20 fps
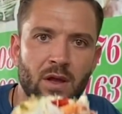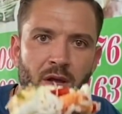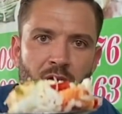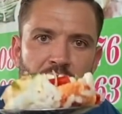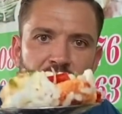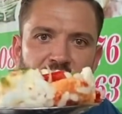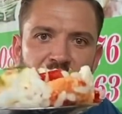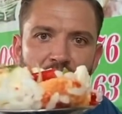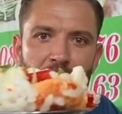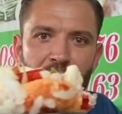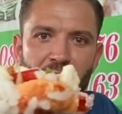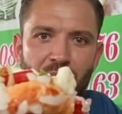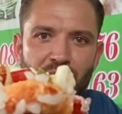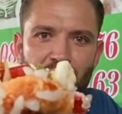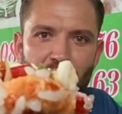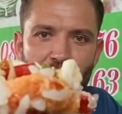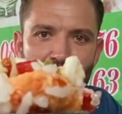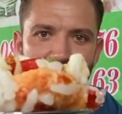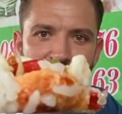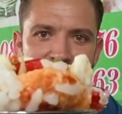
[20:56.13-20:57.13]
some of the
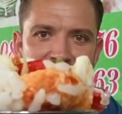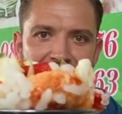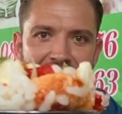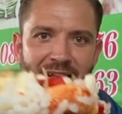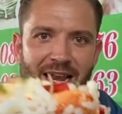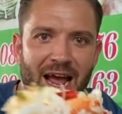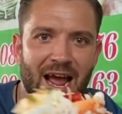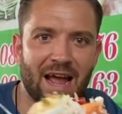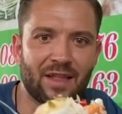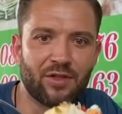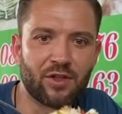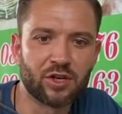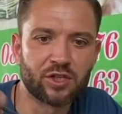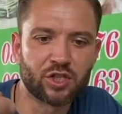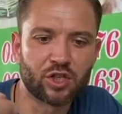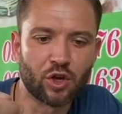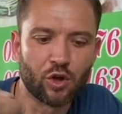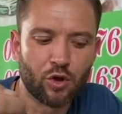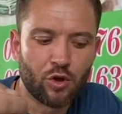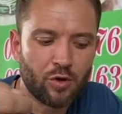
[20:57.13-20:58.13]
prawn head and the
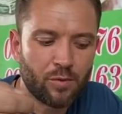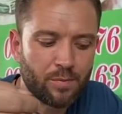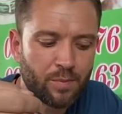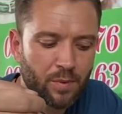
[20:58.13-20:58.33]
soup.